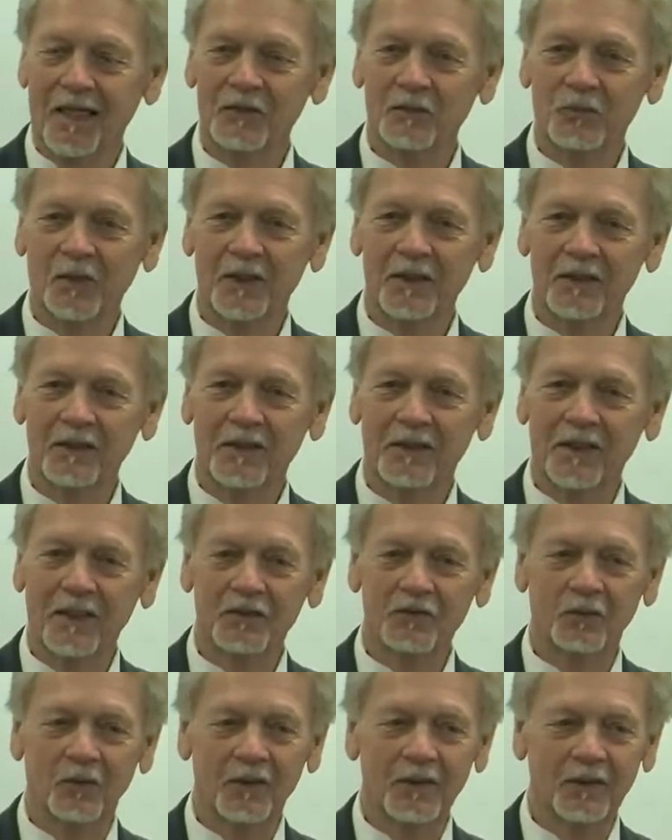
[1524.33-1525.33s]
That's what he,
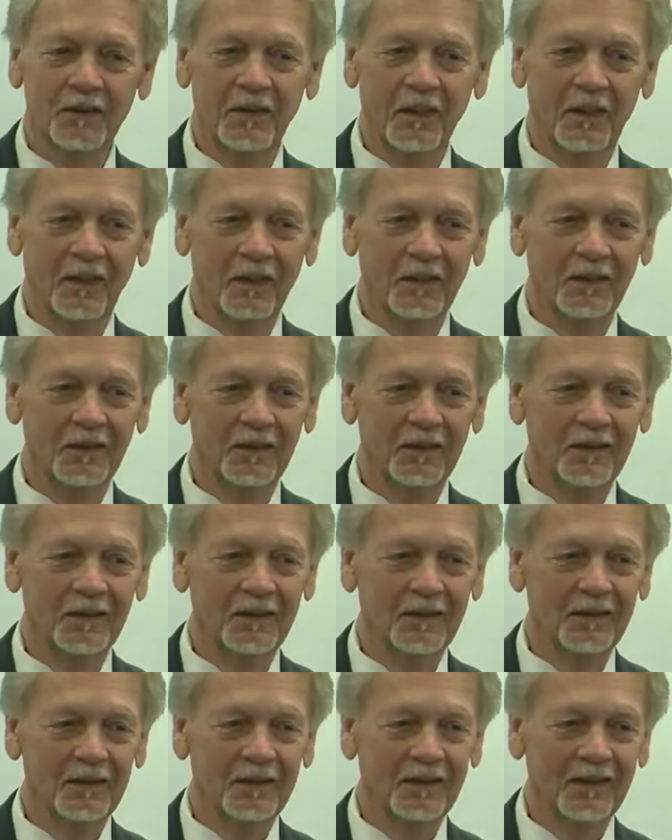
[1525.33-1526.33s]
that's what he did.
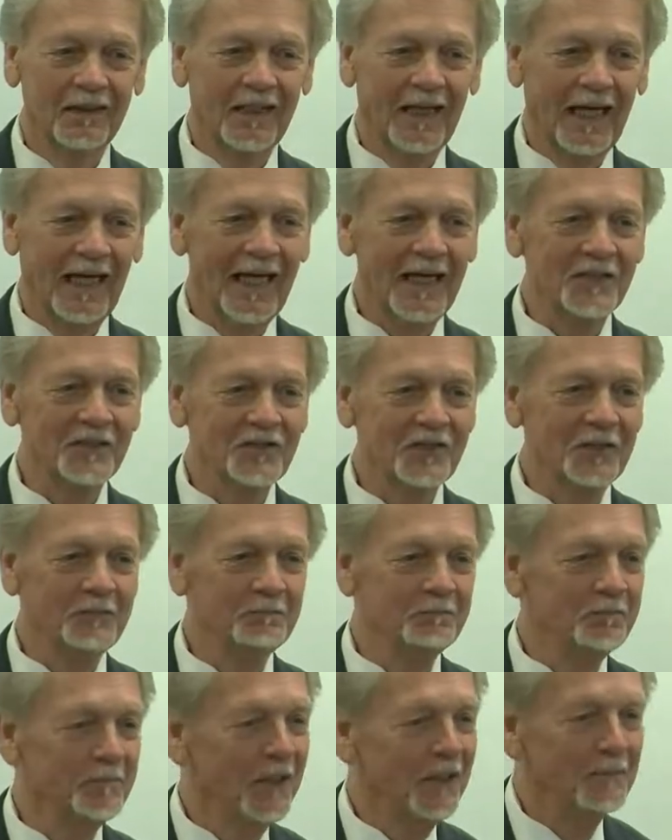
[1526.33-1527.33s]
I
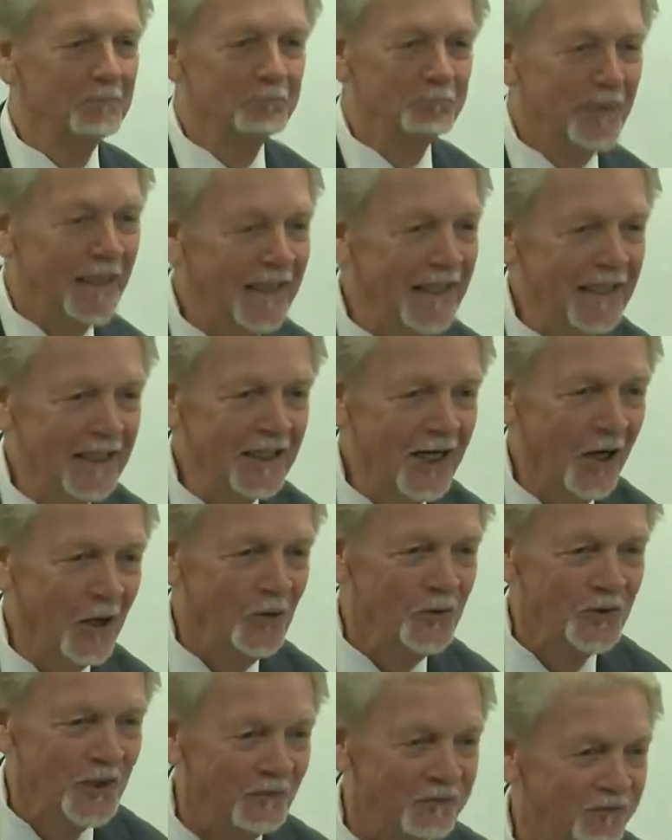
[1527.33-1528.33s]
said,
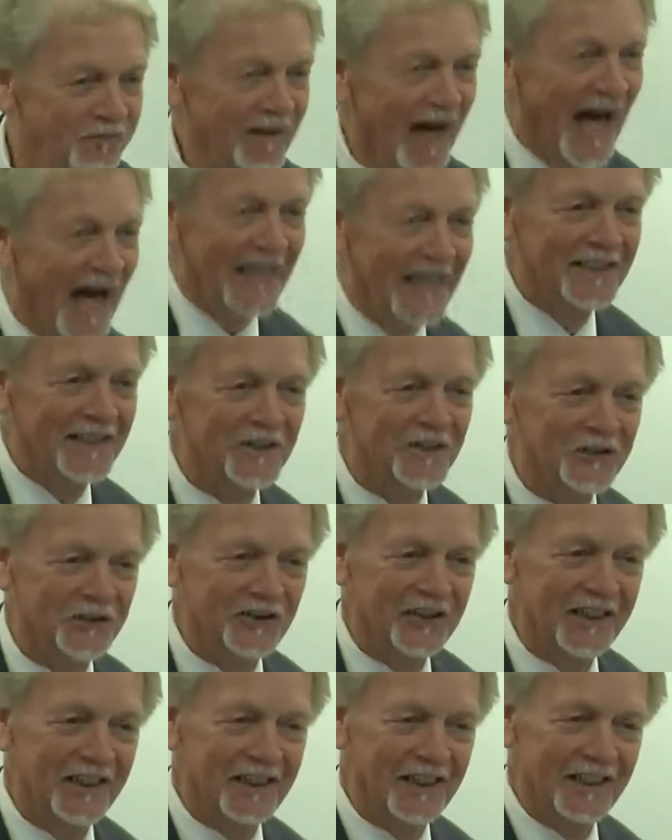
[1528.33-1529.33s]
Bingo, you finally
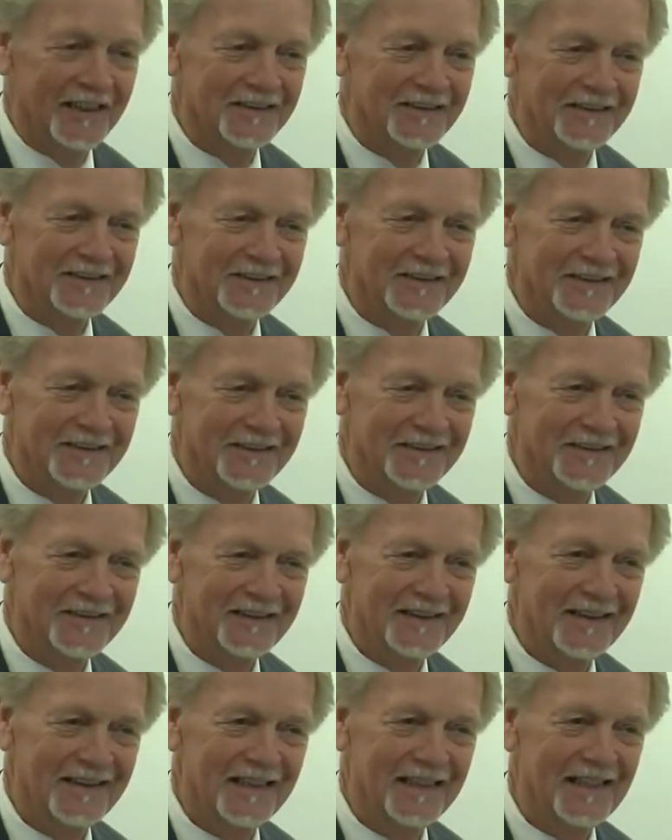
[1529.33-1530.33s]
see it.
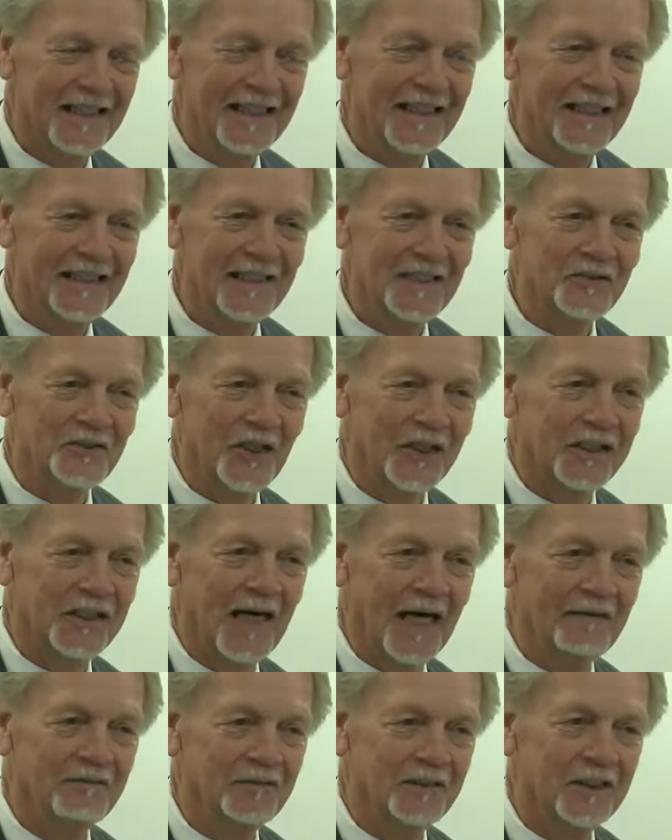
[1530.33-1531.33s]
It is a
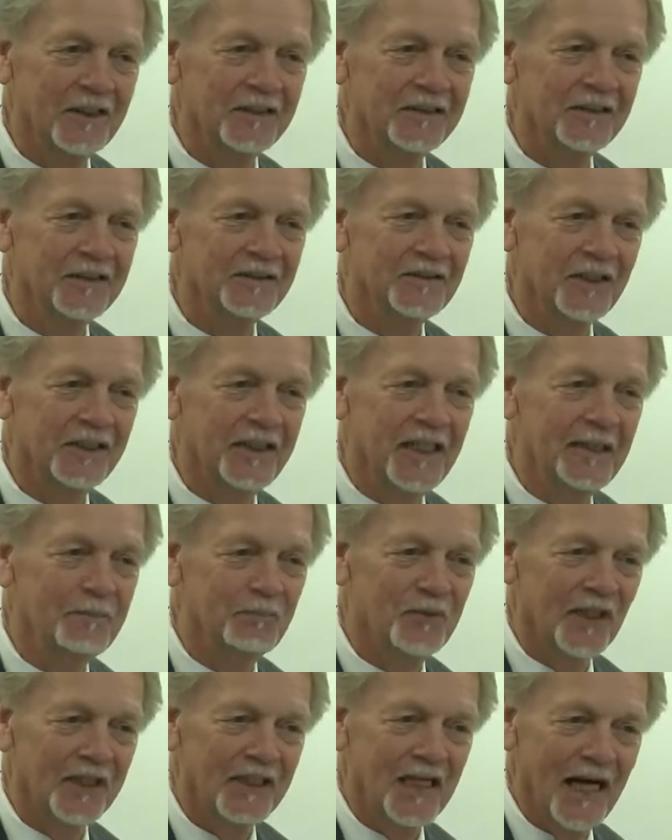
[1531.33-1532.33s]
covenant to
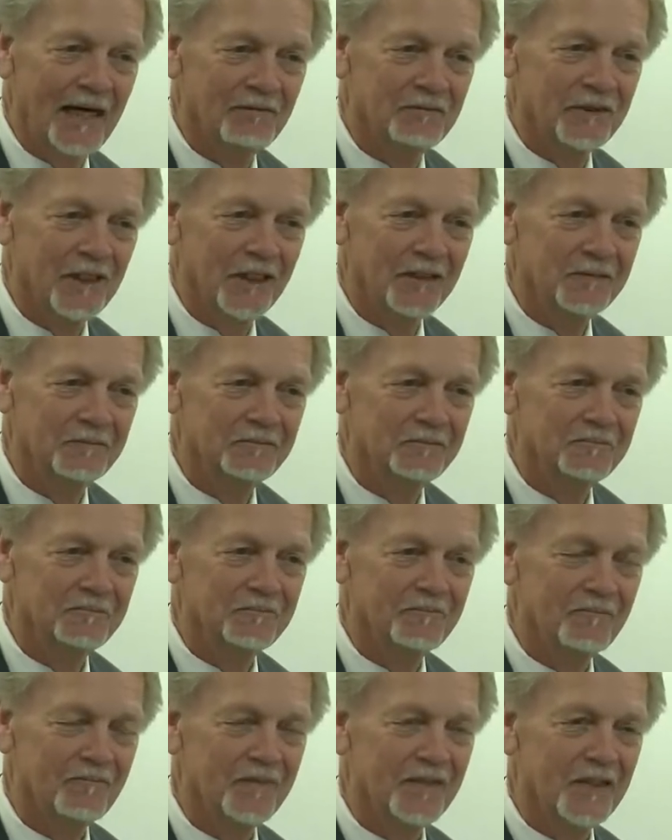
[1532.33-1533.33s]
keep the covenant.
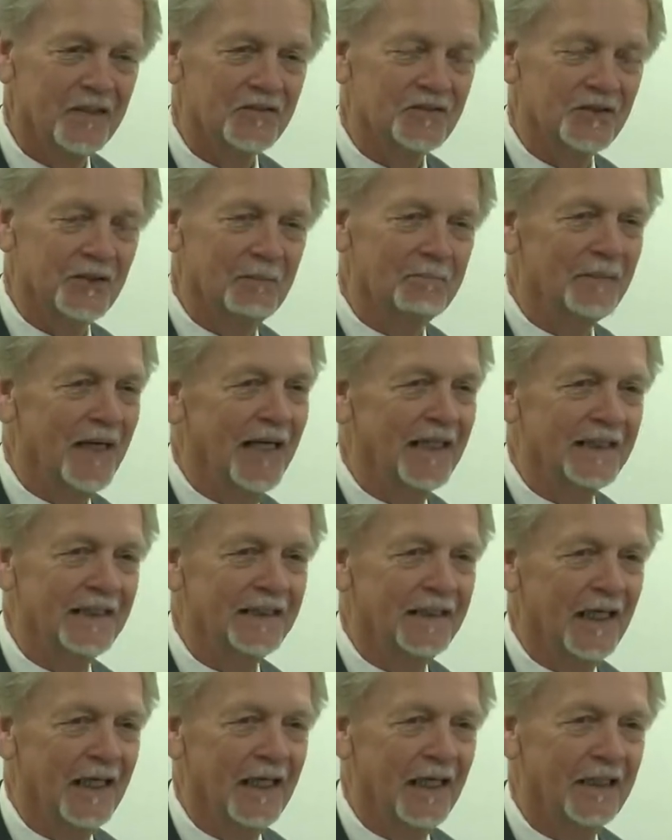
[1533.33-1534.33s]
Somebody
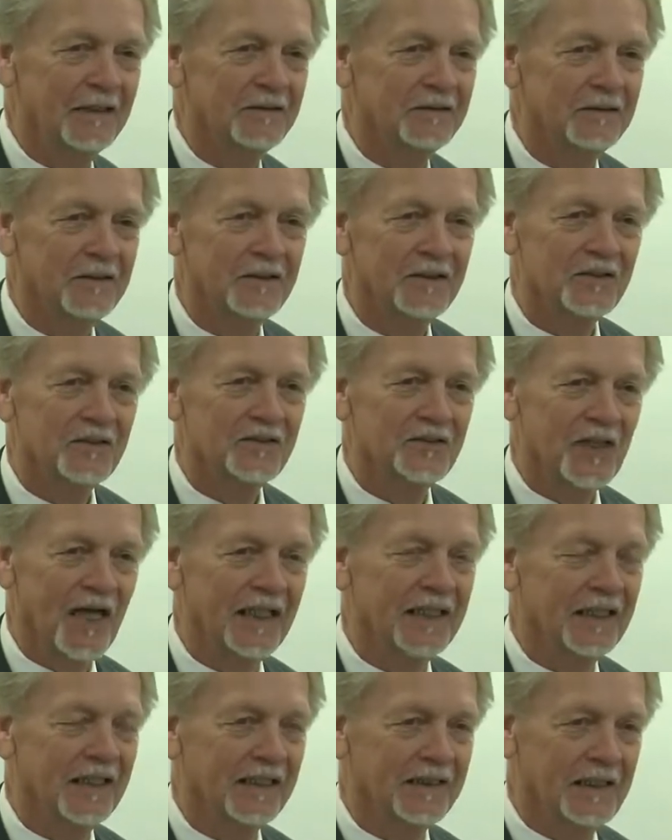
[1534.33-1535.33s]
get
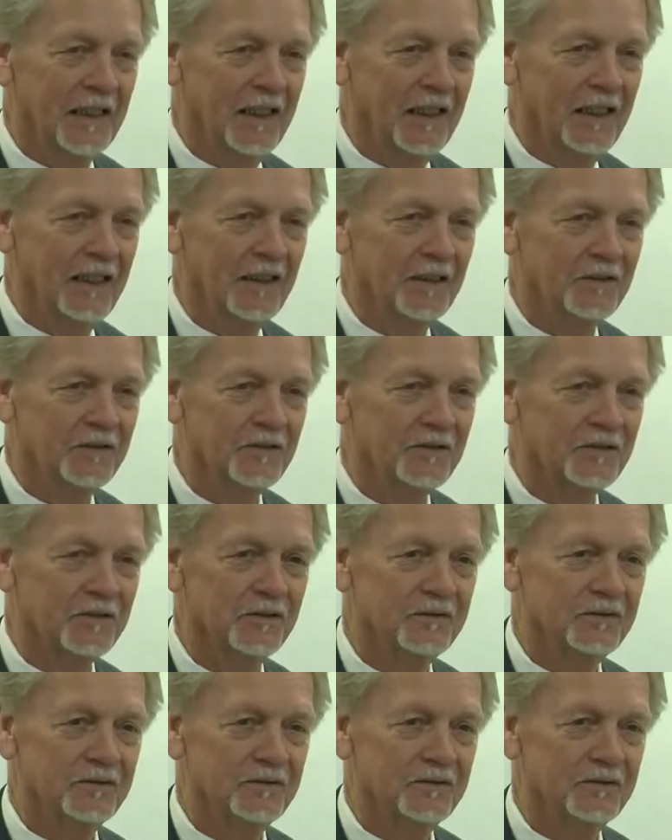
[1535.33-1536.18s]
Second Kings